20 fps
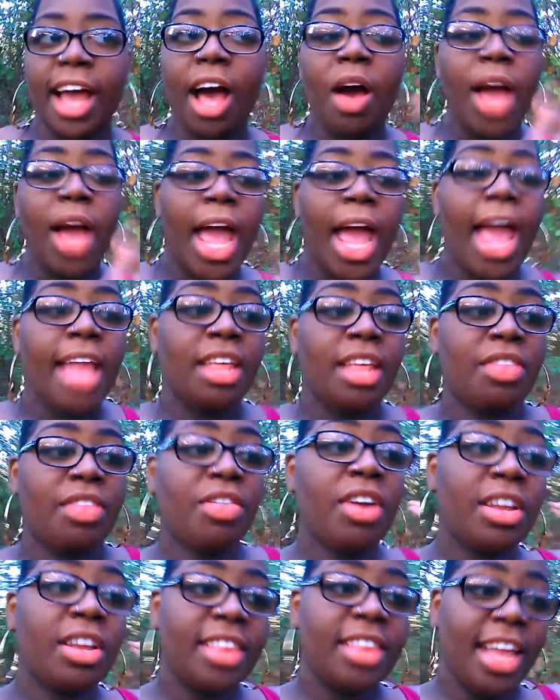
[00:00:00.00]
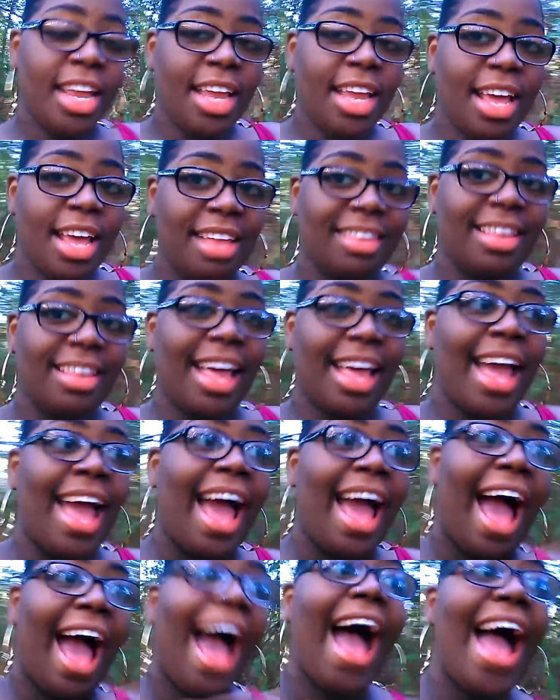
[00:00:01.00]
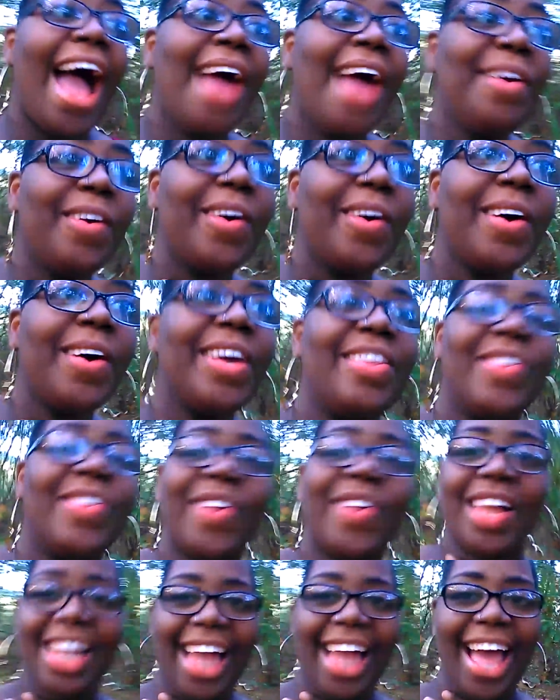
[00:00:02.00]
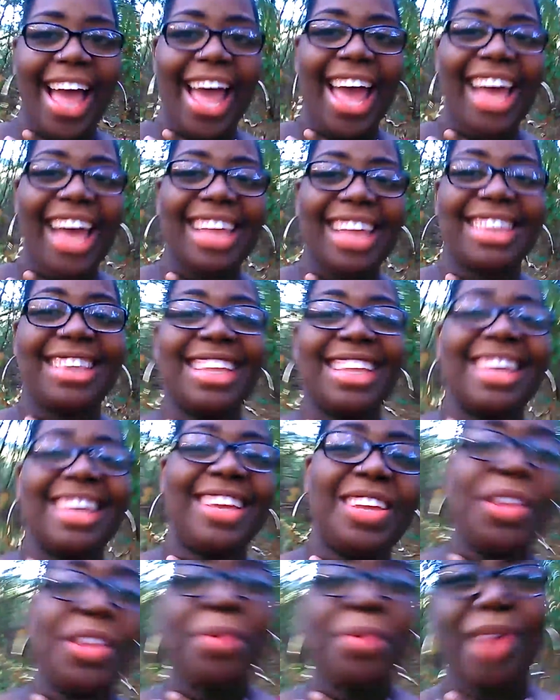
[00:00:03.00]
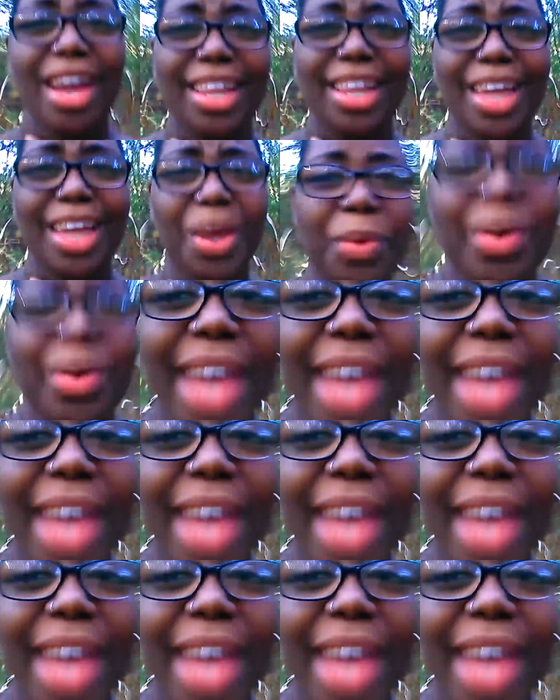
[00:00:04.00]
it out. And the third thing is that I'm going to class. You heard like